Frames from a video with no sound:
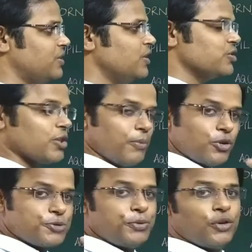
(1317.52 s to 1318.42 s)
So the
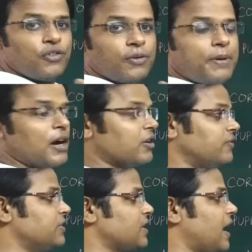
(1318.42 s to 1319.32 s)
most beautiful part of
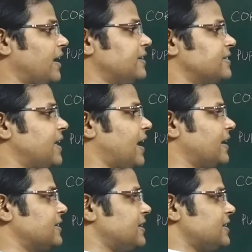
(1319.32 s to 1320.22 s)
this eye is
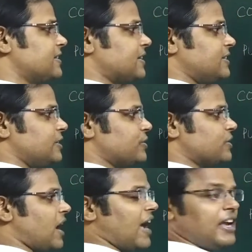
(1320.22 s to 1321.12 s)
that it is a
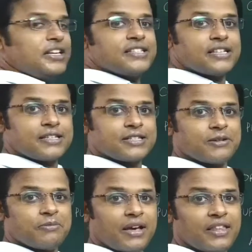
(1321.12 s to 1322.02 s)
design
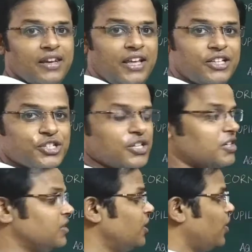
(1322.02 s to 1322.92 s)
system by the
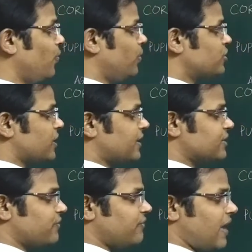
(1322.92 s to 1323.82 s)
nature which
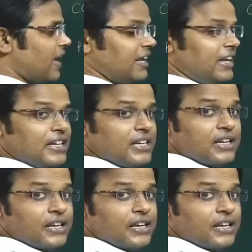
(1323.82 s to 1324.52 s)
has varying